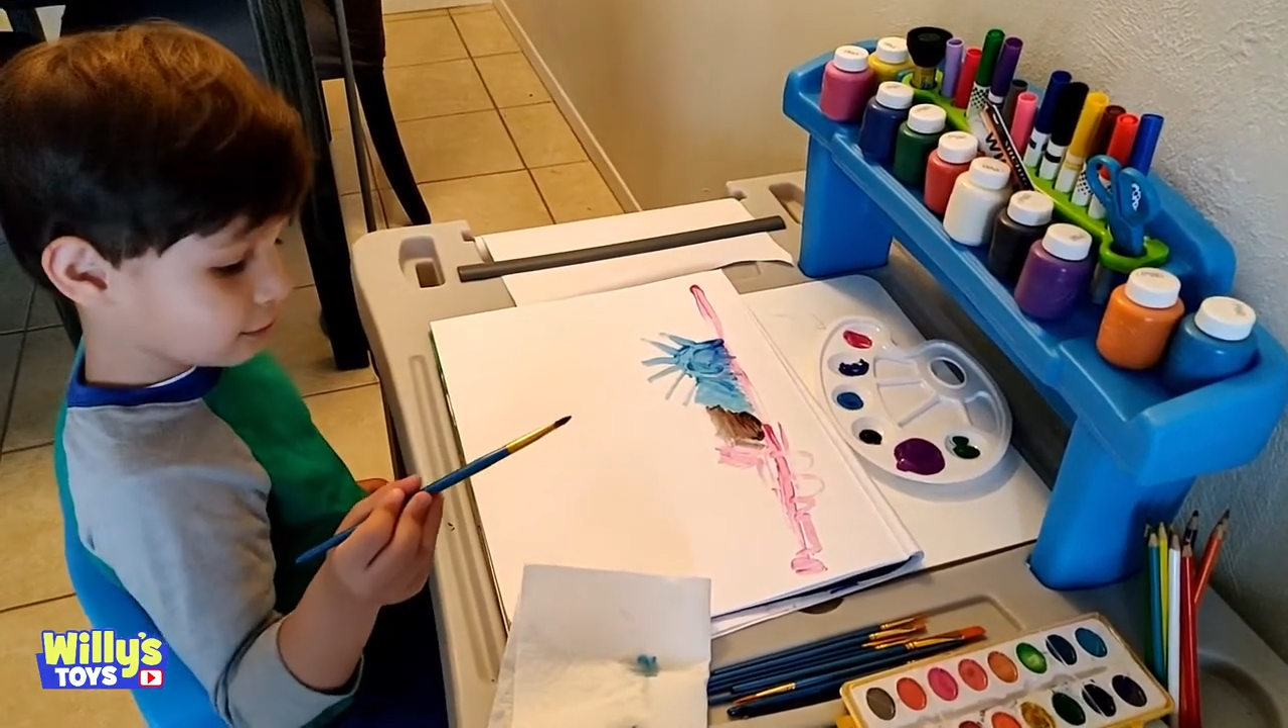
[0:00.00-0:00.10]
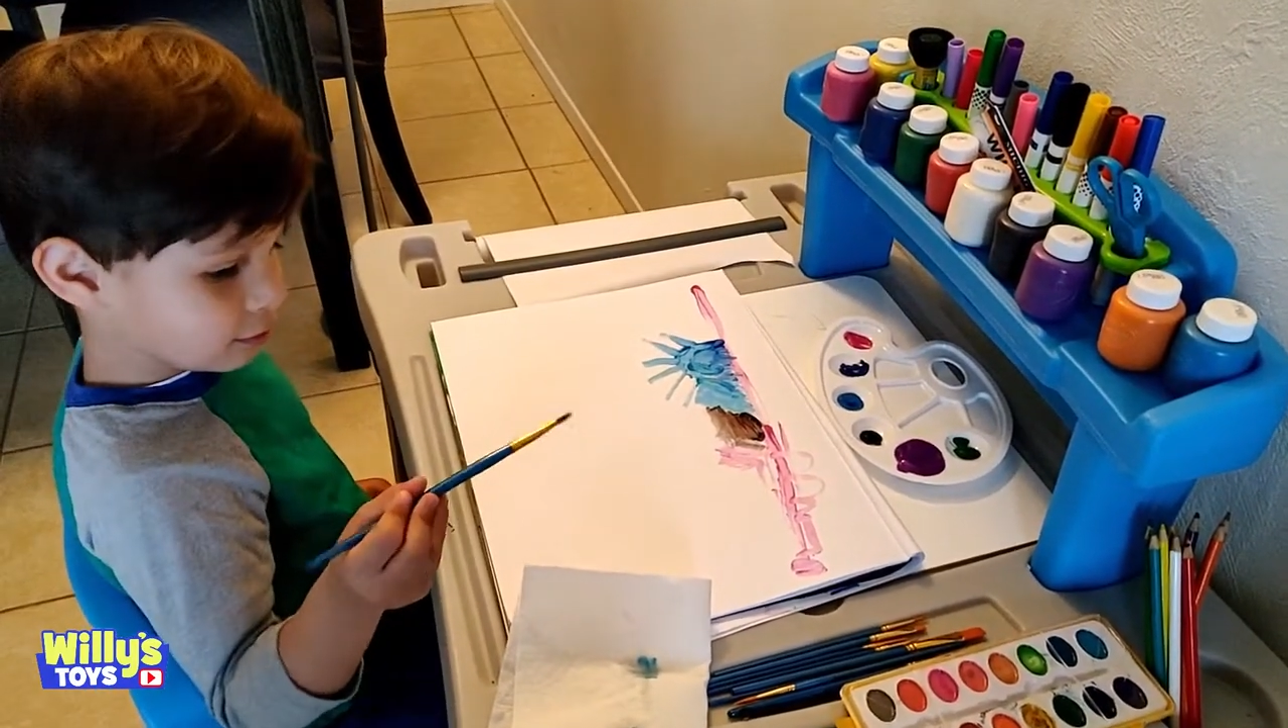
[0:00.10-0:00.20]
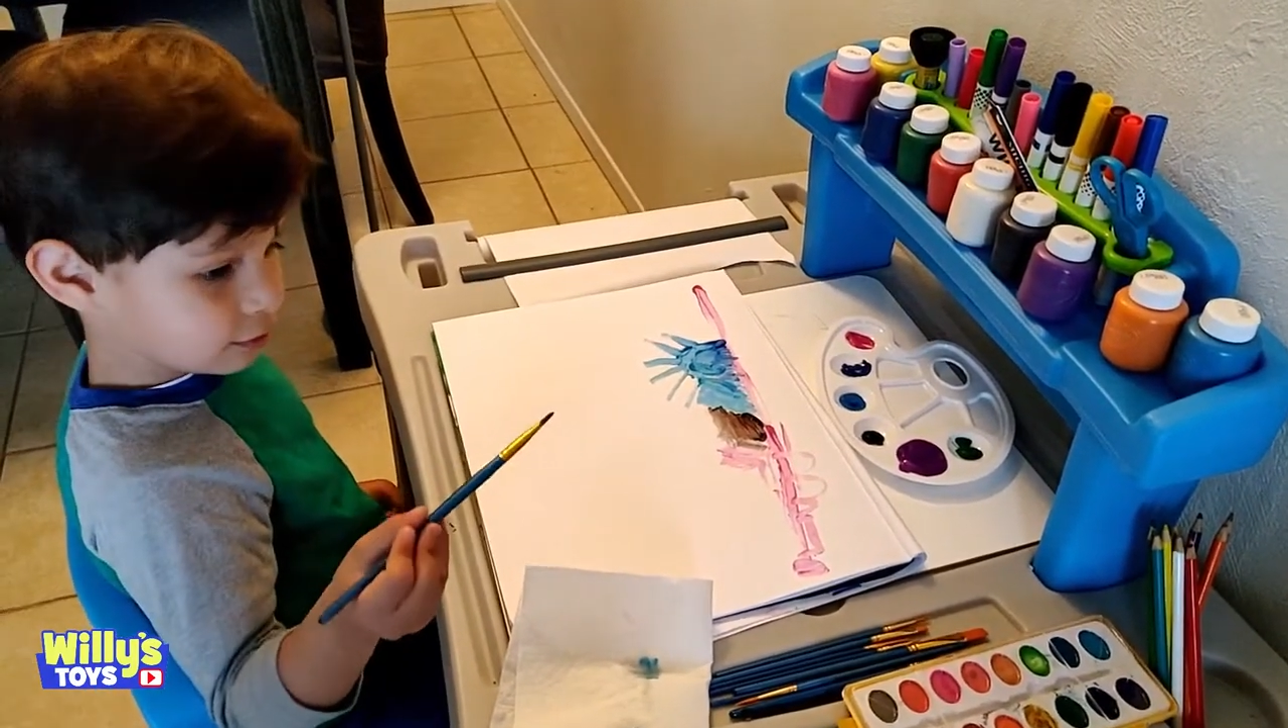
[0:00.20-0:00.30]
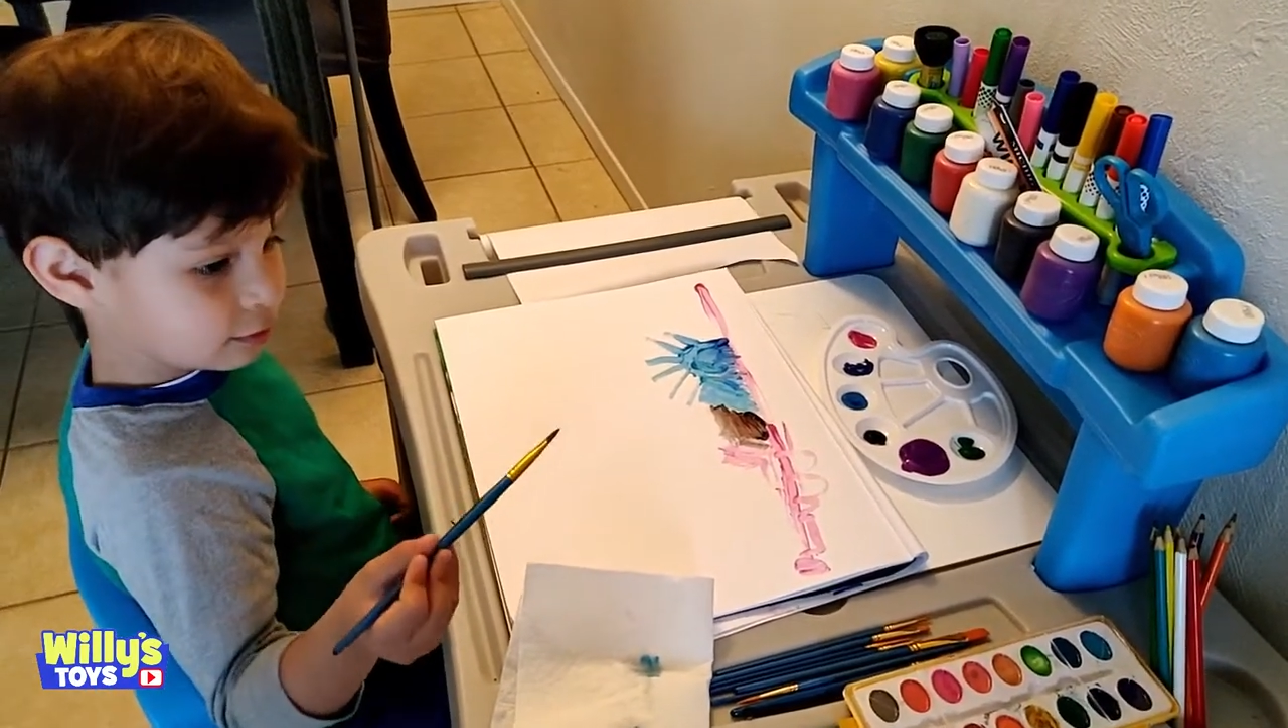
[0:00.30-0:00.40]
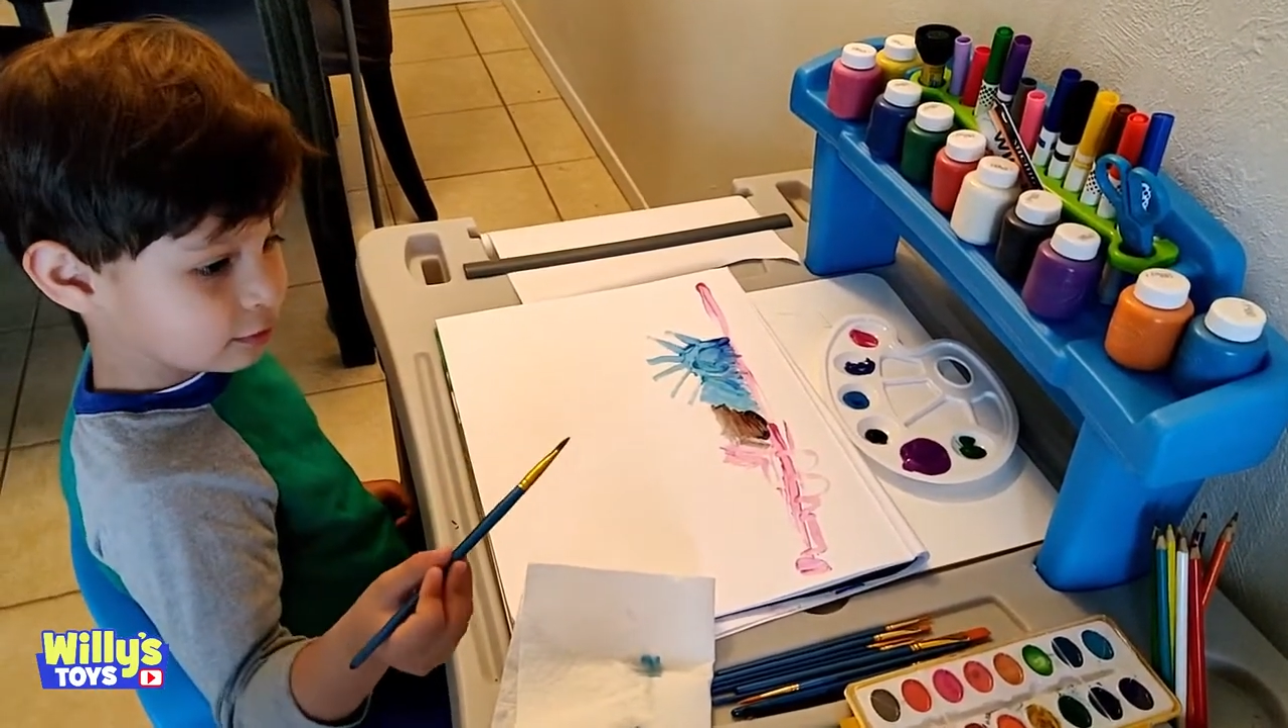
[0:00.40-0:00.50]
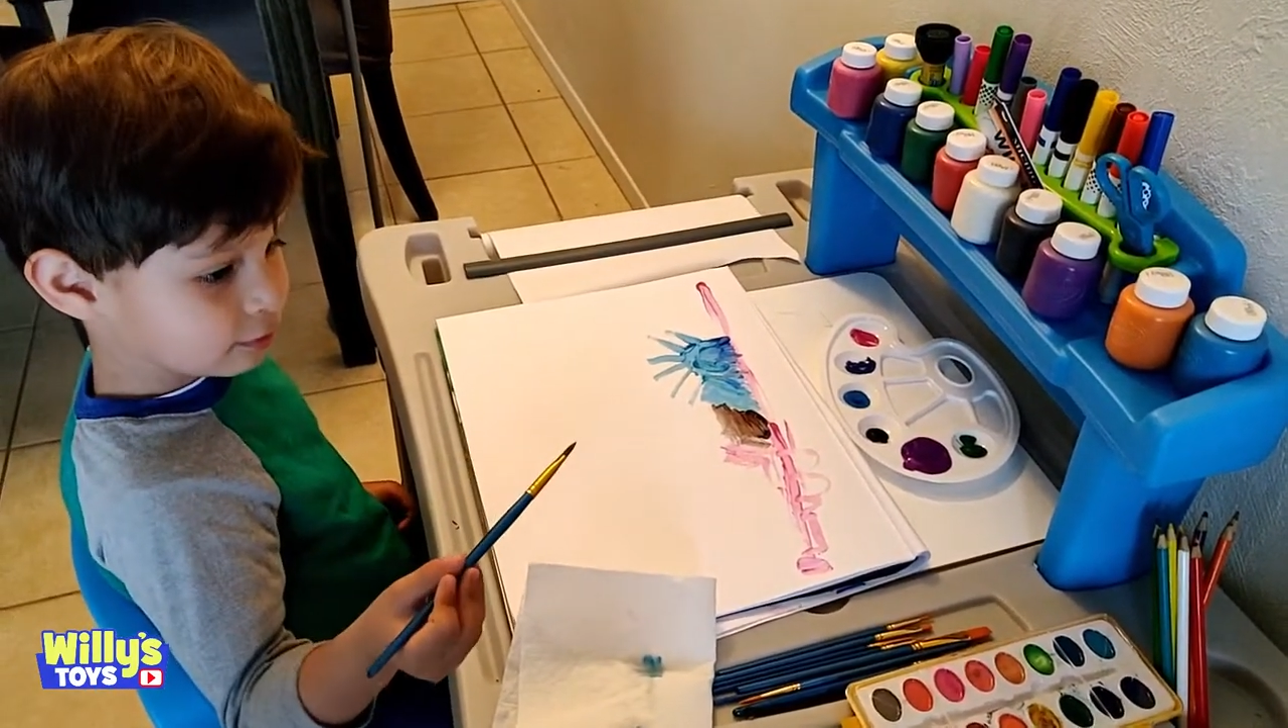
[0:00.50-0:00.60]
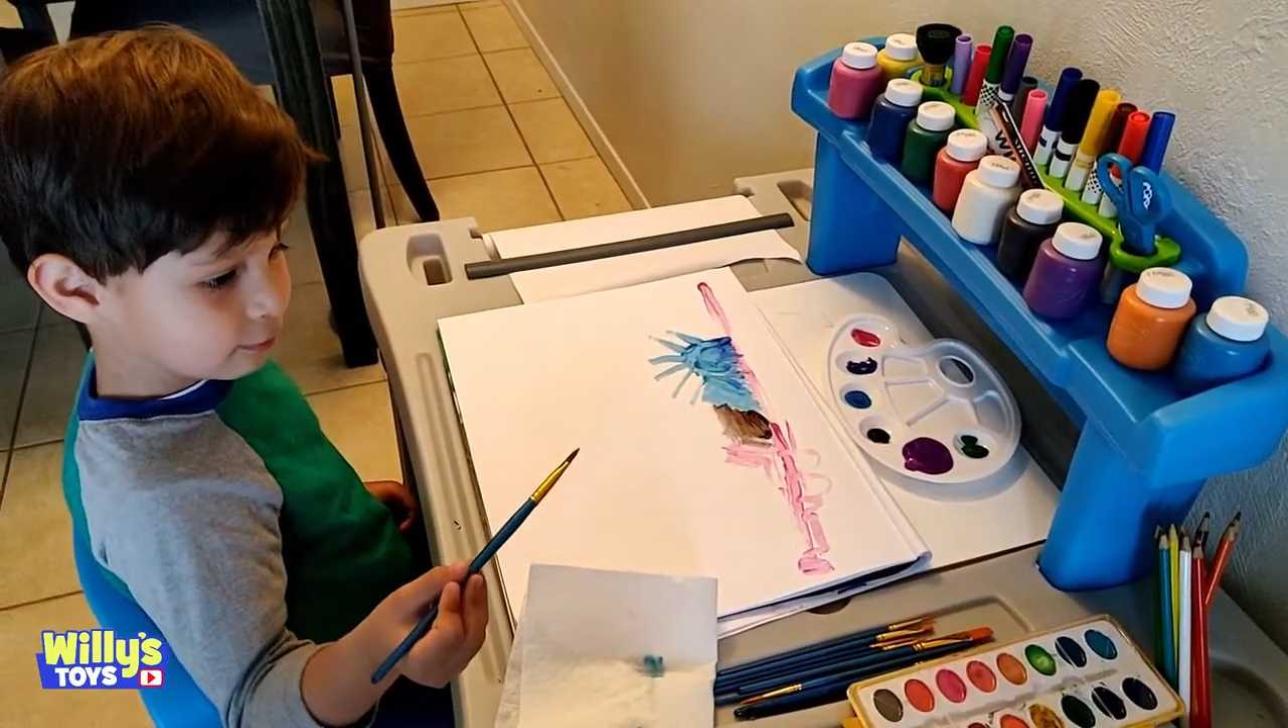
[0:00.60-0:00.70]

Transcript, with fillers: Is it a